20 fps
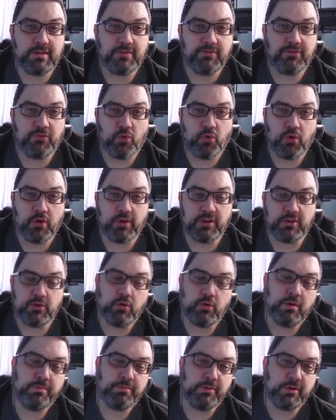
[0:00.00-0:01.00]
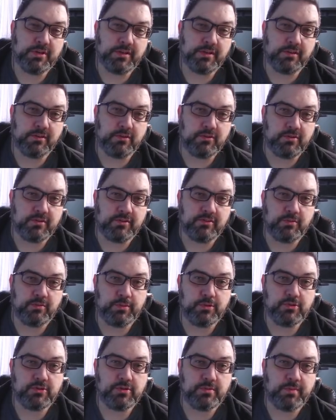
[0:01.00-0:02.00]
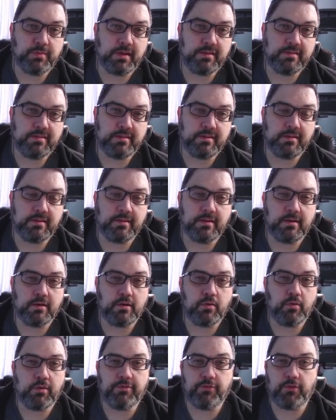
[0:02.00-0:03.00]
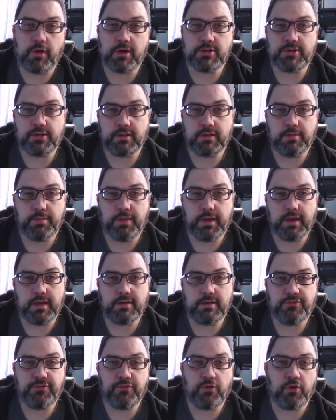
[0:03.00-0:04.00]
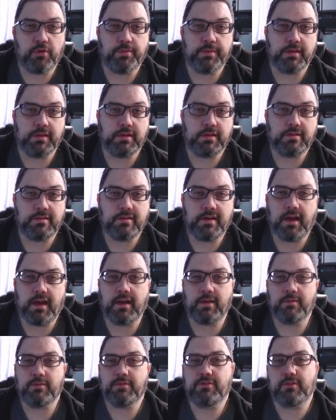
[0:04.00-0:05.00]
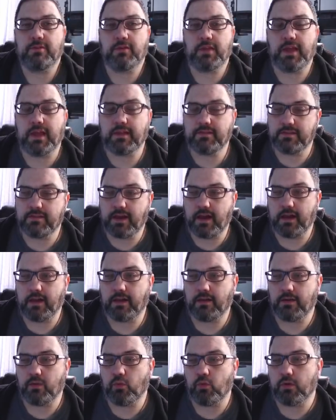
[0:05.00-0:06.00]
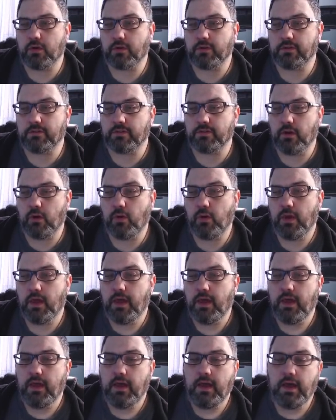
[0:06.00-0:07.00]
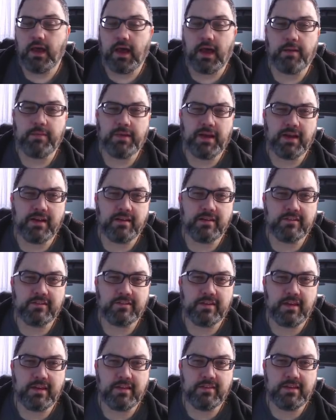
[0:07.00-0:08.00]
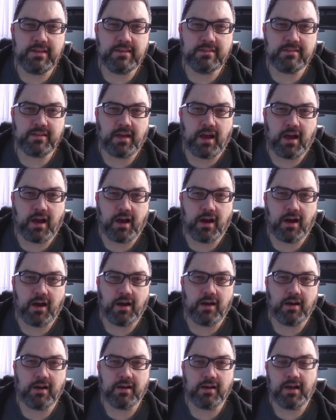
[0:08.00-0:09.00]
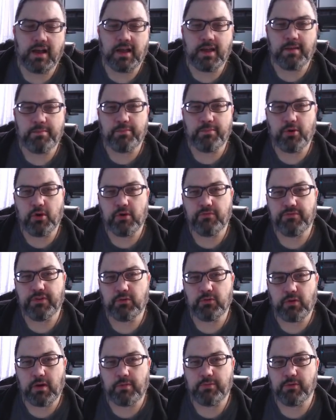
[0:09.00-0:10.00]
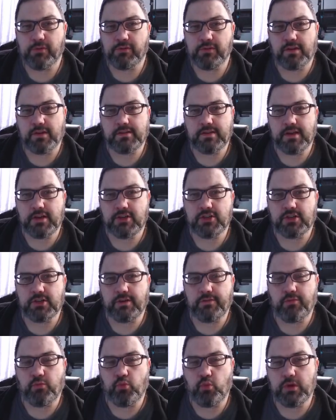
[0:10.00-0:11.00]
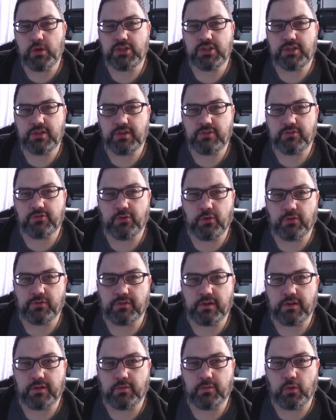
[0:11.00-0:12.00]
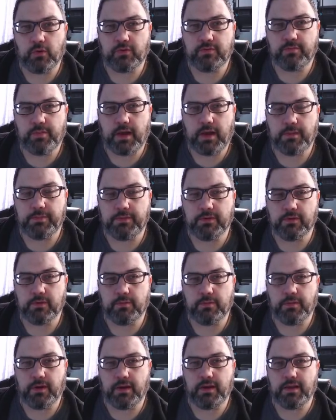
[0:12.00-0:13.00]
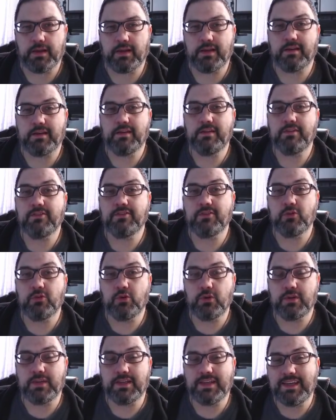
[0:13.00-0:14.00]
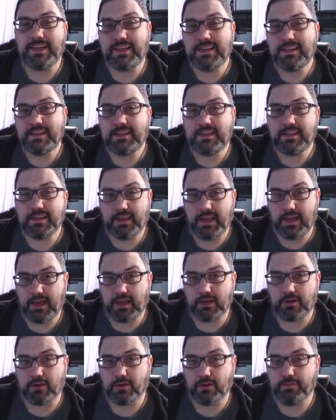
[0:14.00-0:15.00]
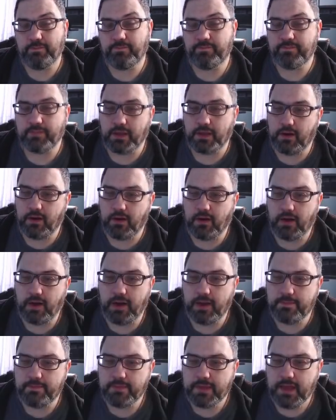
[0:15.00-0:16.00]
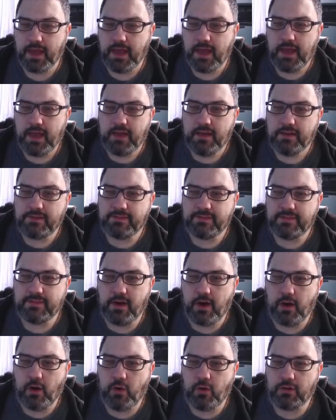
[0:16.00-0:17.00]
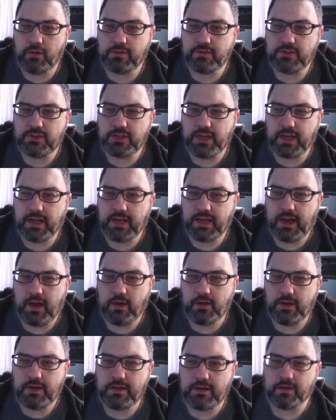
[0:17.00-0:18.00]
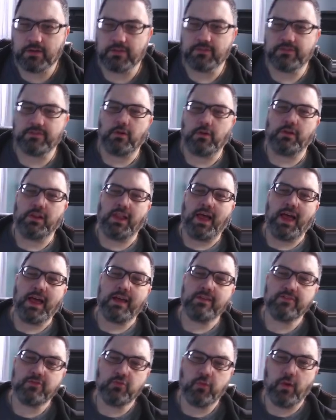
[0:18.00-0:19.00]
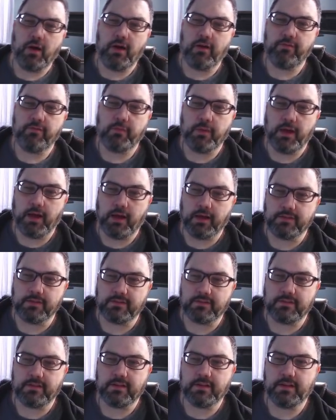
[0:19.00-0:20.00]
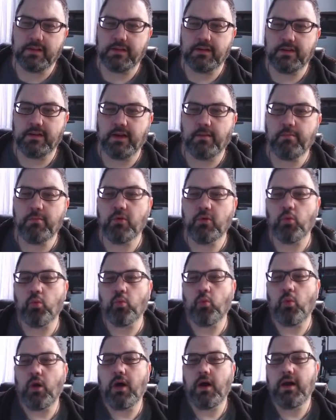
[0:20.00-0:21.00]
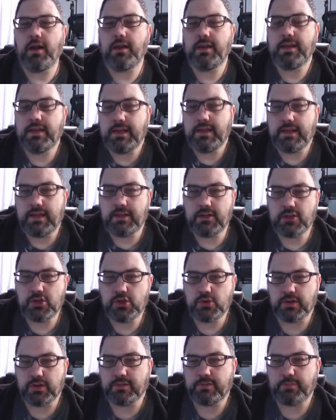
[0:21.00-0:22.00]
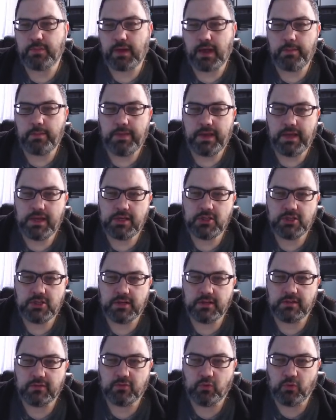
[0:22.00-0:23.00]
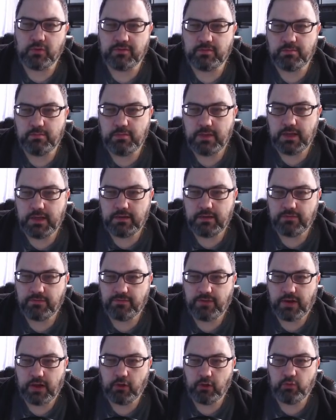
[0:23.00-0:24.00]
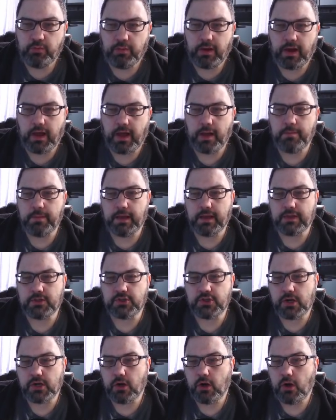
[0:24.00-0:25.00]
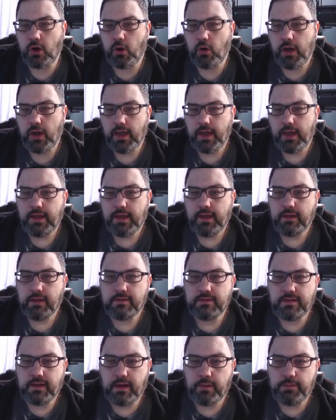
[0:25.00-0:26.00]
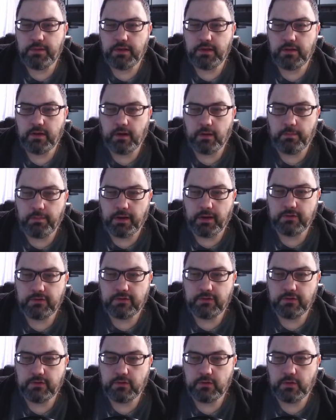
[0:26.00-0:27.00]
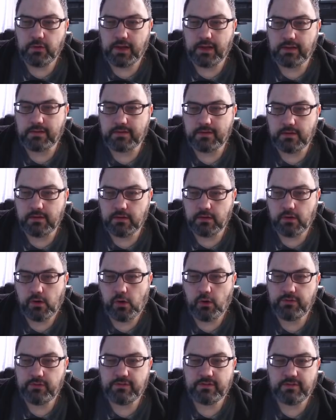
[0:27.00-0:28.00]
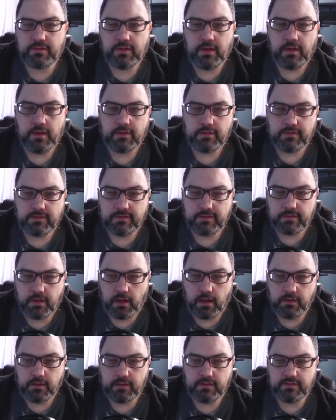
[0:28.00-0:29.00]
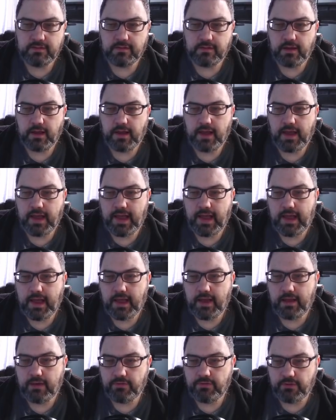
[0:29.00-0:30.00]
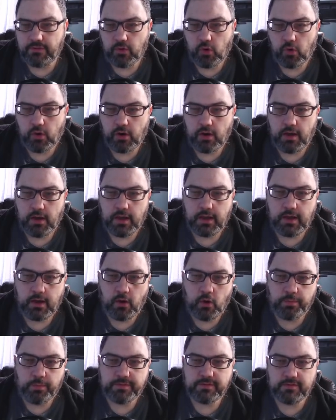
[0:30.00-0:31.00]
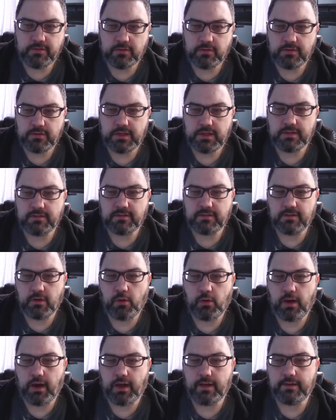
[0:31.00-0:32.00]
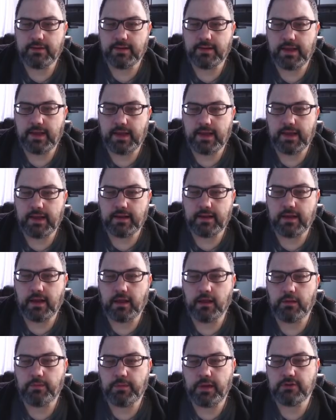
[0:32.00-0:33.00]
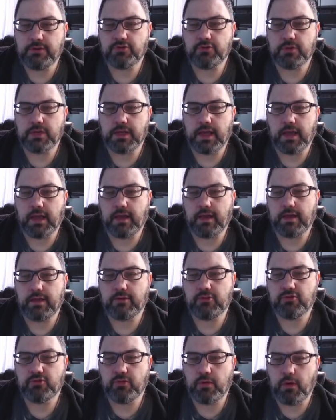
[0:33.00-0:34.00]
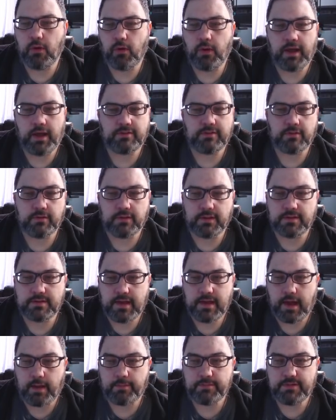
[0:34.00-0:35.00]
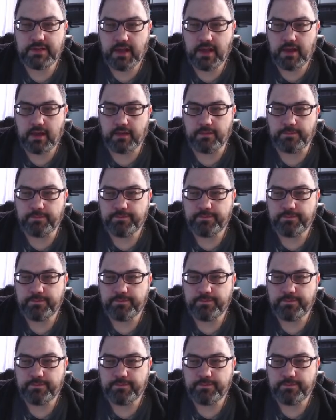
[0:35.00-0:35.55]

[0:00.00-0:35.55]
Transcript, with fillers: for your particular distribution by sitting there and refreshing the page 4 million times. So that's not going to work. So I'm not going to say these are a perfect representation of which distros are the most popular, but it is a good indicator. All right, so check it out here. So last 12 months, number one in interest by page hits was Mint, followed by Manjaro, Debian, Ubuntu, Antergos, Solus, and Fedora, OpenSUSE, and so on. And Elementary and TrueOS are the top 10.